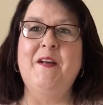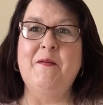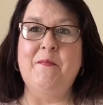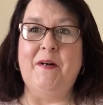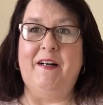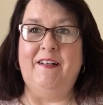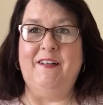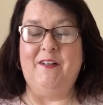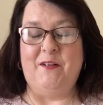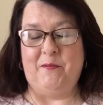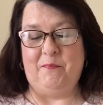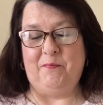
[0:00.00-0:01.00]
but
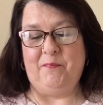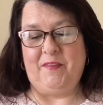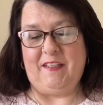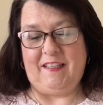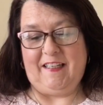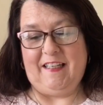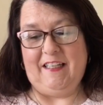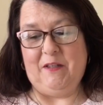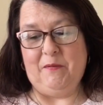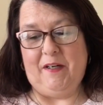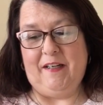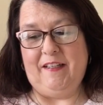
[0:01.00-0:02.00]

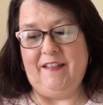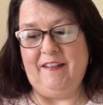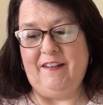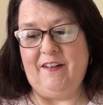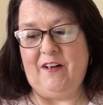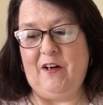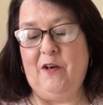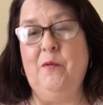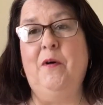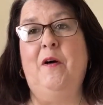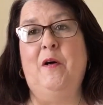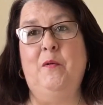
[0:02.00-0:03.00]
anyway, I
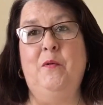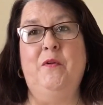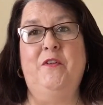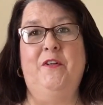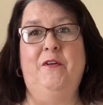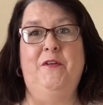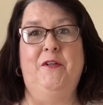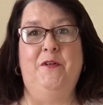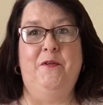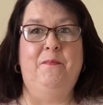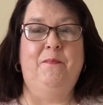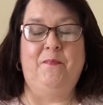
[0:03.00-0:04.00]
will show
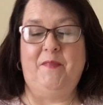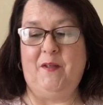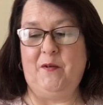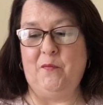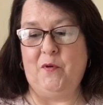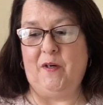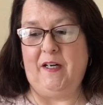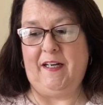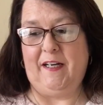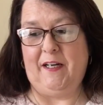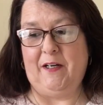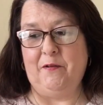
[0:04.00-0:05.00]
you what I
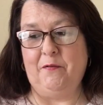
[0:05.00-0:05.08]
have.